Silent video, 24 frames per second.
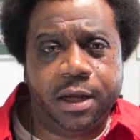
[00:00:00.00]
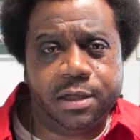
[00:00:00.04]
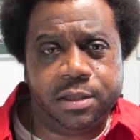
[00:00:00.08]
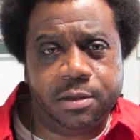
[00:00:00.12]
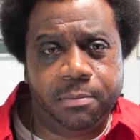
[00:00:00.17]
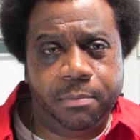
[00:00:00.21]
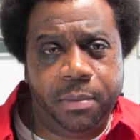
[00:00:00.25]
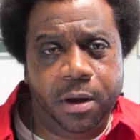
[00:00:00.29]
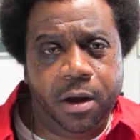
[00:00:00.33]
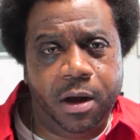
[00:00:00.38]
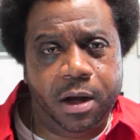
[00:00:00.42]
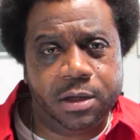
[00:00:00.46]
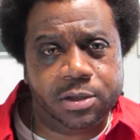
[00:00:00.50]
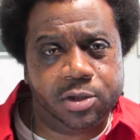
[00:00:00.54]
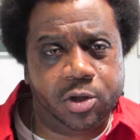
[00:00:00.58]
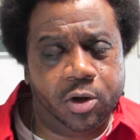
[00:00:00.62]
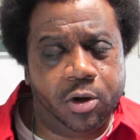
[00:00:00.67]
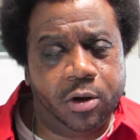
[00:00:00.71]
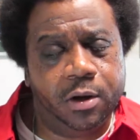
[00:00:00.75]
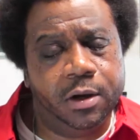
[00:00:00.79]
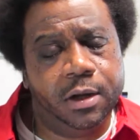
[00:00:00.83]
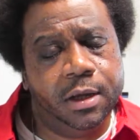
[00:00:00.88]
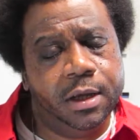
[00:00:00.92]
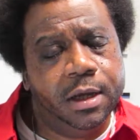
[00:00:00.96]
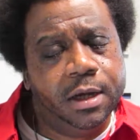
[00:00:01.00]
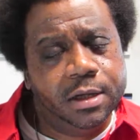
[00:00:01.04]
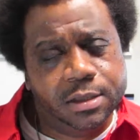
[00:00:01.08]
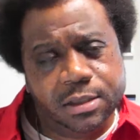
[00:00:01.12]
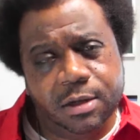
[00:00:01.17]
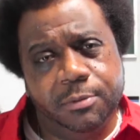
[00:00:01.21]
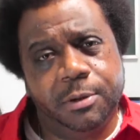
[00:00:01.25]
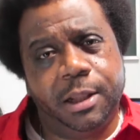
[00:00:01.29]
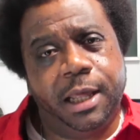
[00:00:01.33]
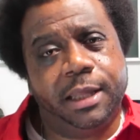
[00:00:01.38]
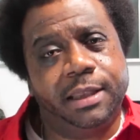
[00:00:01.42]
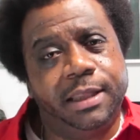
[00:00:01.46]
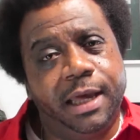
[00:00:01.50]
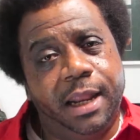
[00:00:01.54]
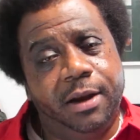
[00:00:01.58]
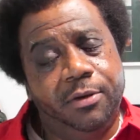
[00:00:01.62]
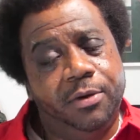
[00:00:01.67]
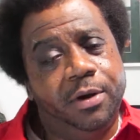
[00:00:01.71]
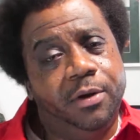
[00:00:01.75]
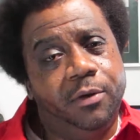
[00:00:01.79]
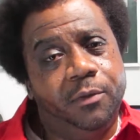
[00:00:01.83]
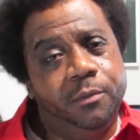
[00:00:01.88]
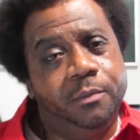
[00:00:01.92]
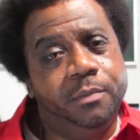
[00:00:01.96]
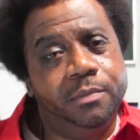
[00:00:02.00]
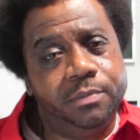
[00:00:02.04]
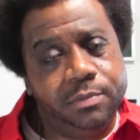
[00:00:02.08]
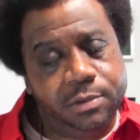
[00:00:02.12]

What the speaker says: as a Boss, or something like that. I don't know.